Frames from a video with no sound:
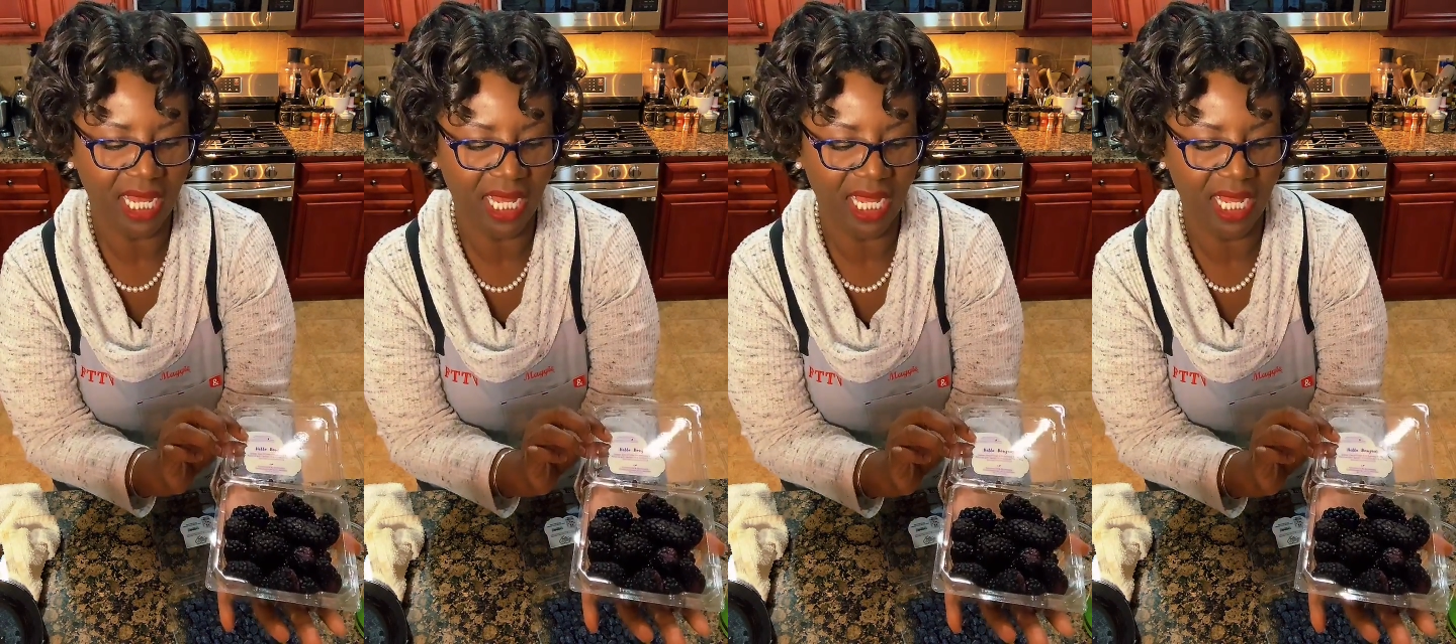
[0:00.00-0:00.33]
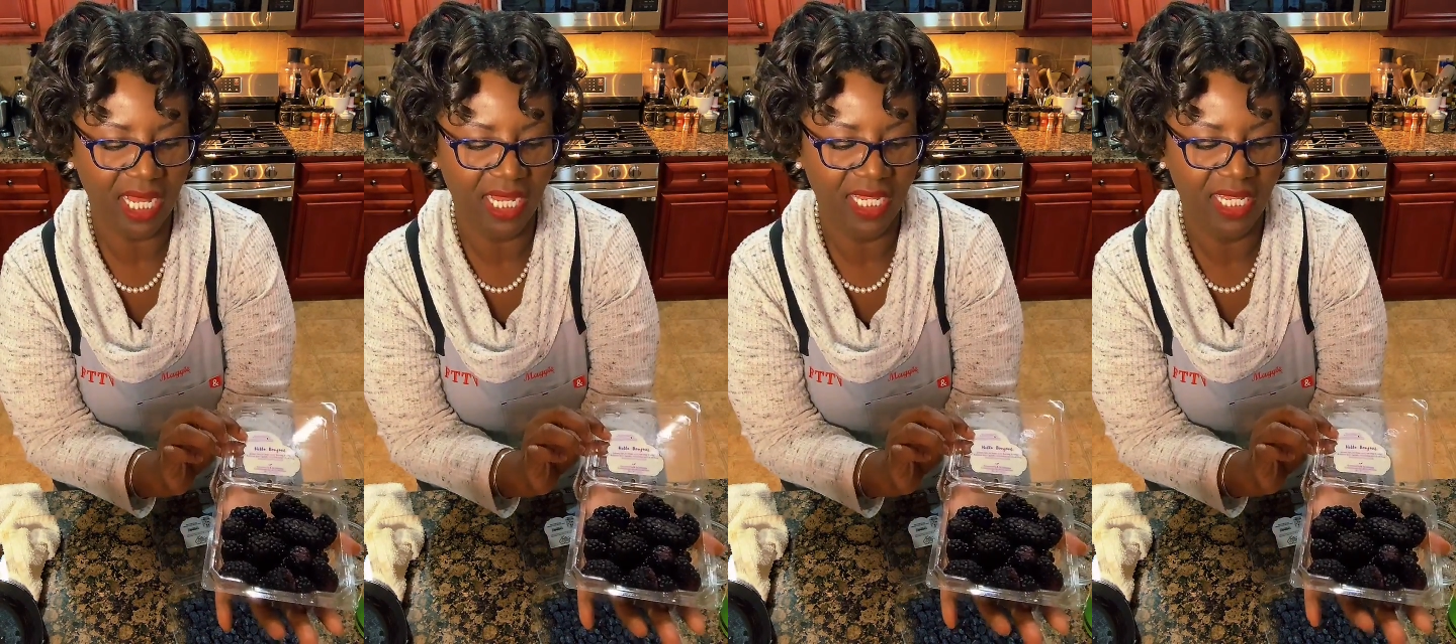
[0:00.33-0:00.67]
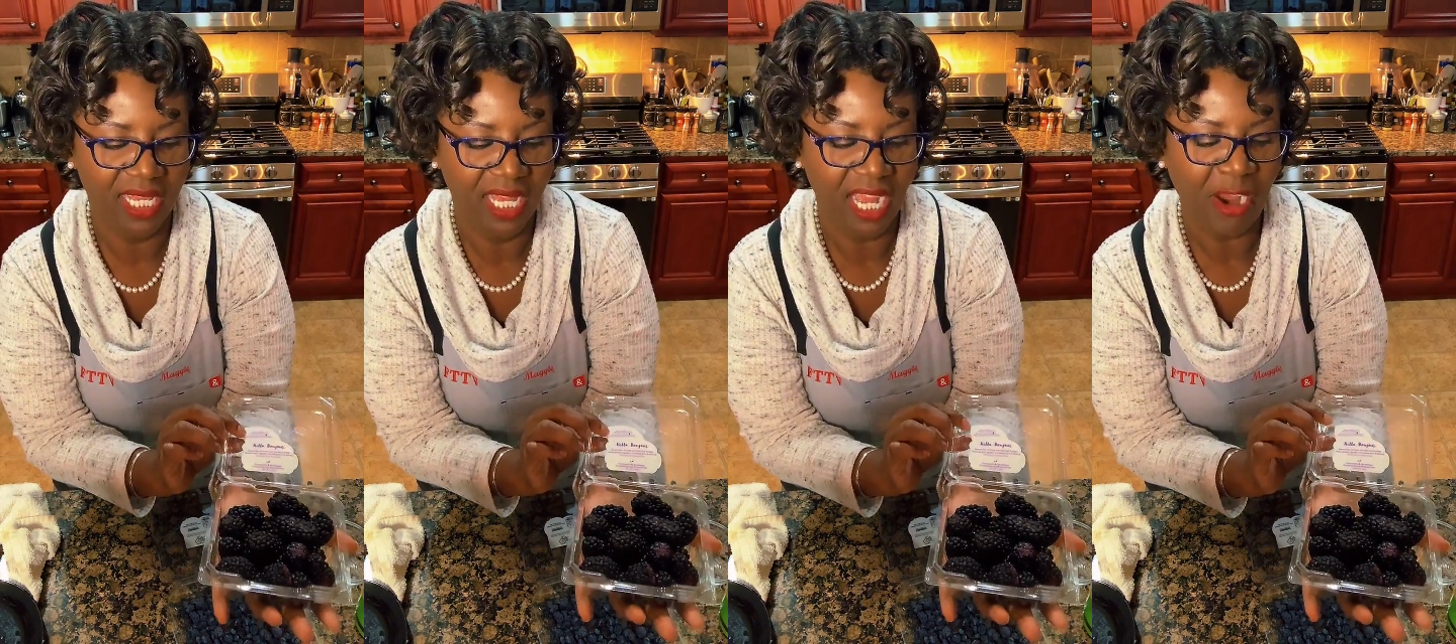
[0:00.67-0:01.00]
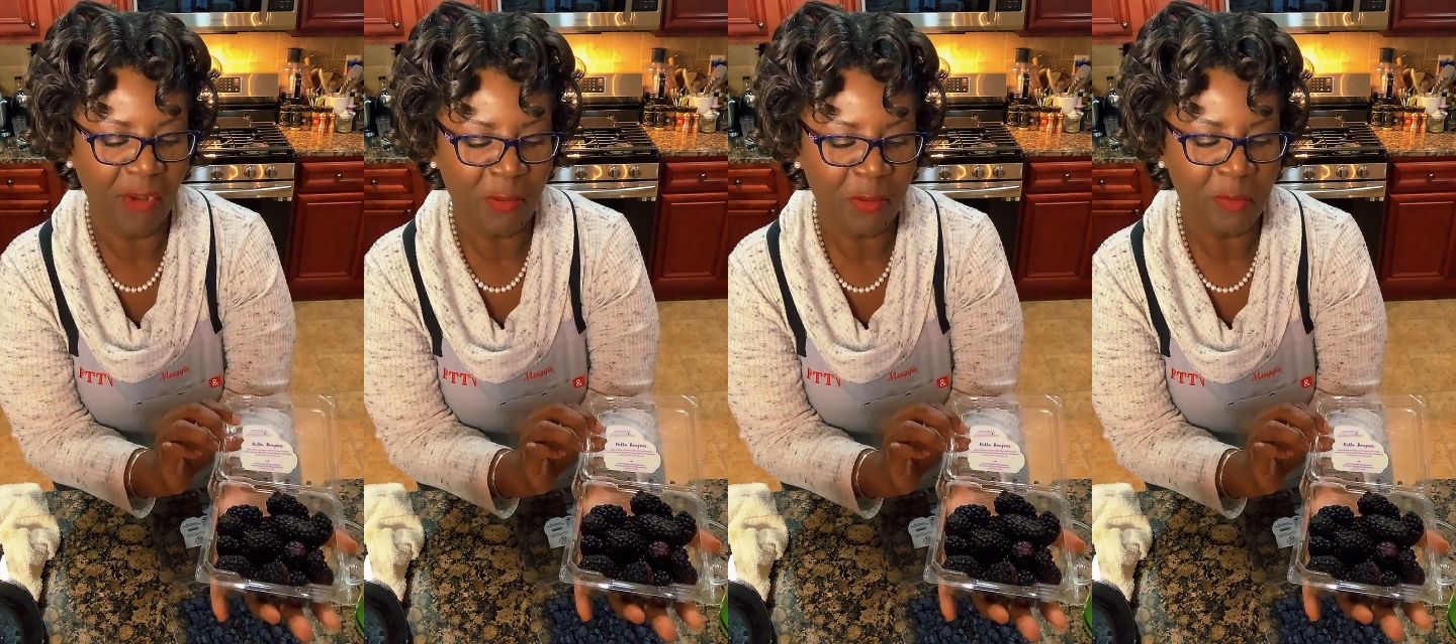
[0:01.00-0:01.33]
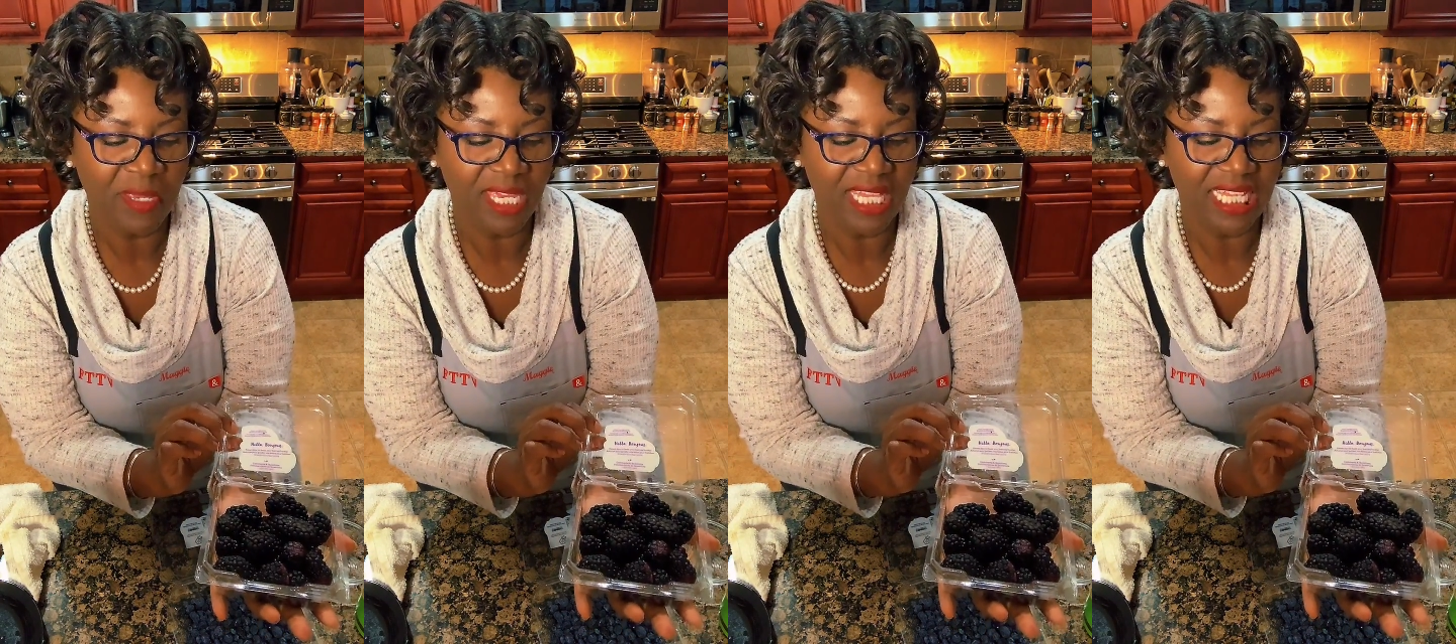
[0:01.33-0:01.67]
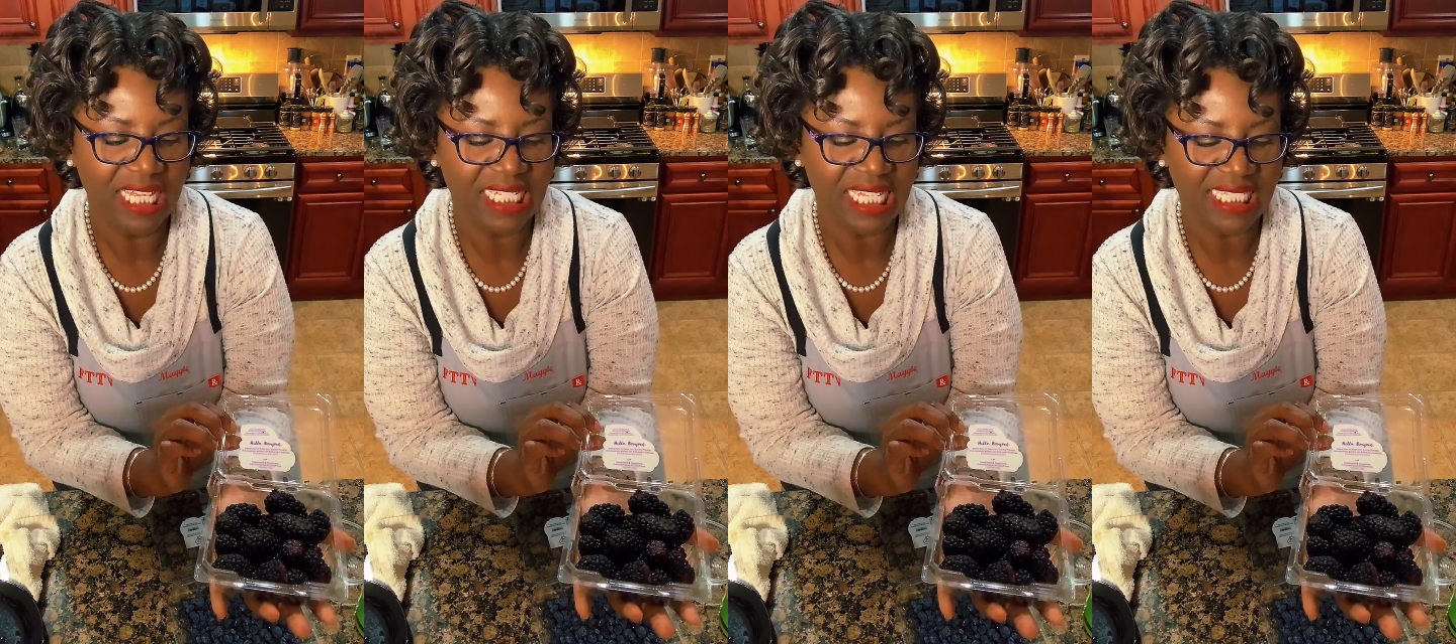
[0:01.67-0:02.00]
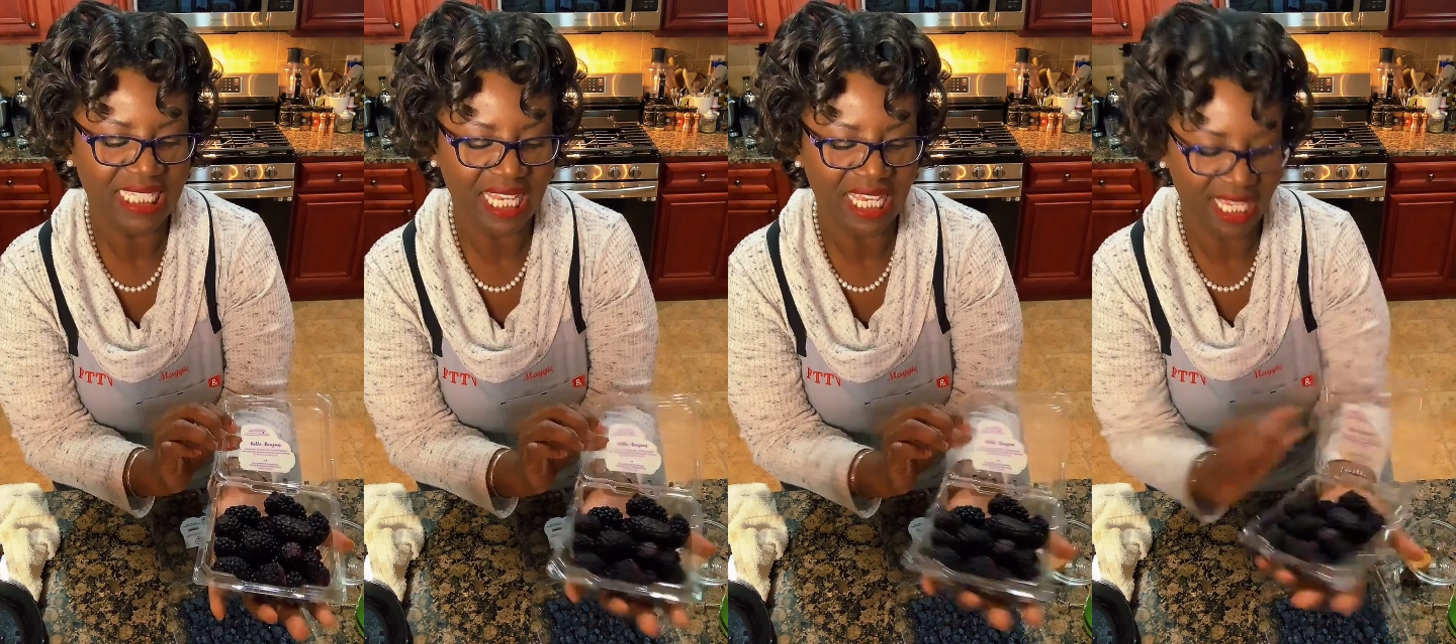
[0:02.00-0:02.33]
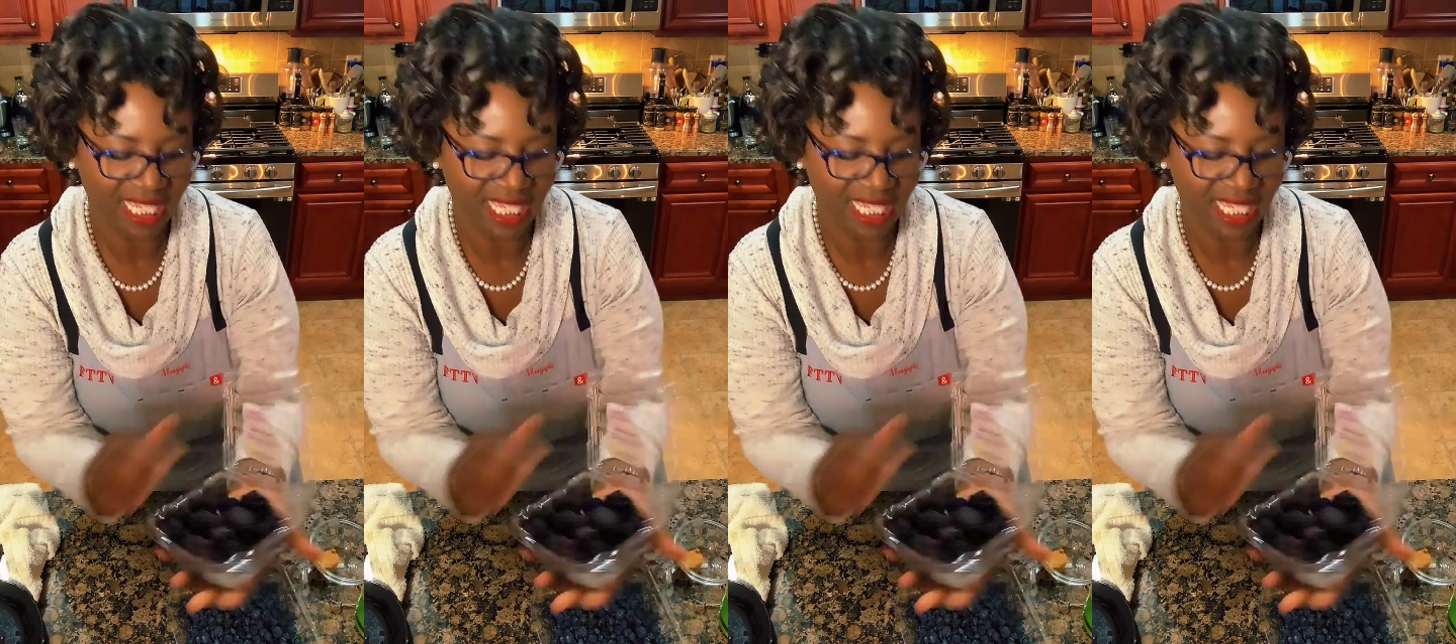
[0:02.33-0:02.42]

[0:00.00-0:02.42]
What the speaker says: Oh, I remember picking these as a